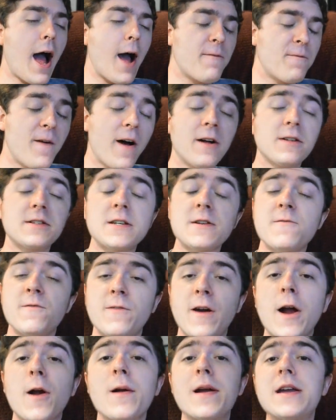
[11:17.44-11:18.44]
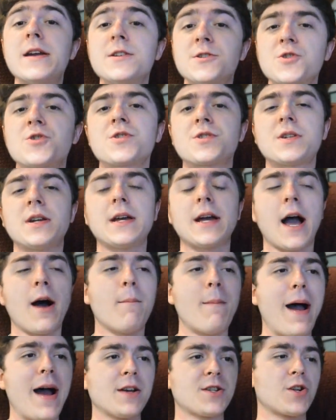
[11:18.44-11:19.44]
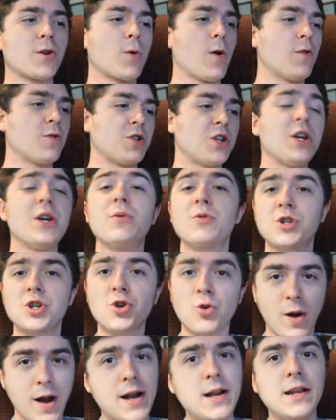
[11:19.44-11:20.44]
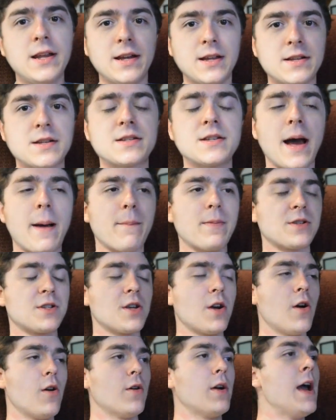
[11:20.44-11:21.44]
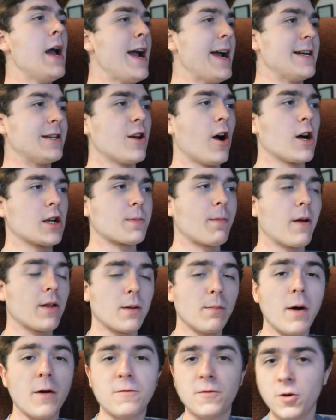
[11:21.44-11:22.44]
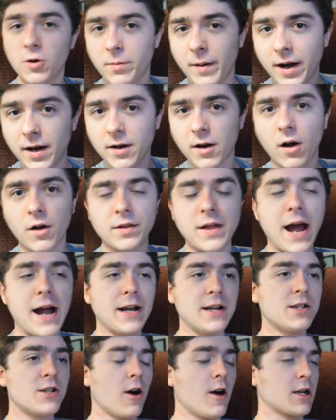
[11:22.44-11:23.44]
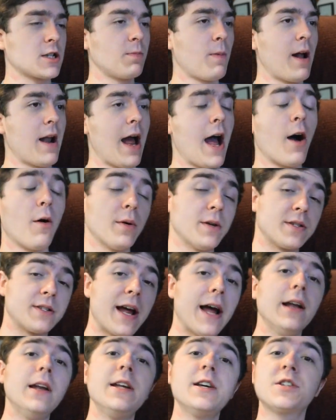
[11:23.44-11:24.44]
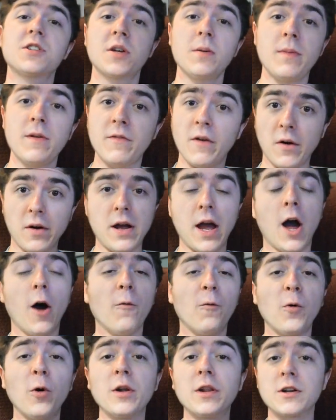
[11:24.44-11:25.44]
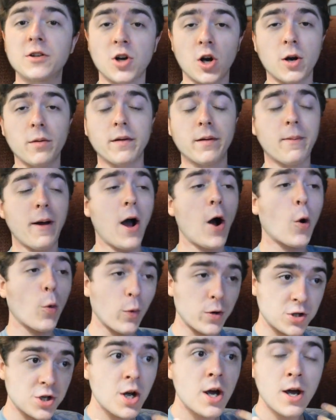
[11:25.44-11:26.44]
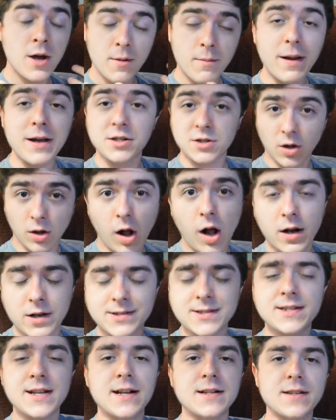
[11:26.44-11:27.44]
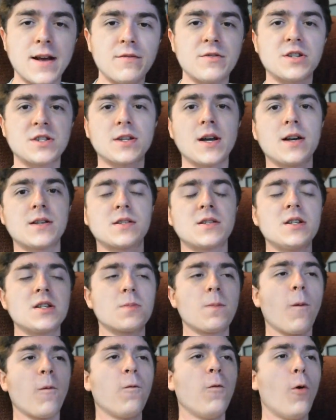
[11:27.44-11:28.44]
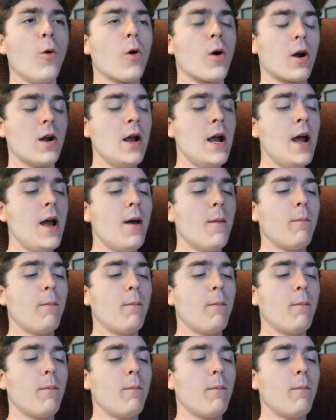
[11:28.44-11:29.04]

I found it very interesting how Master Roshi, he was training in this episode. He talks about the Mafuba and all that. He talks about how his techniques could be very helpful in the Tournament of Power, which makes a lot of sense. I've discussed this before.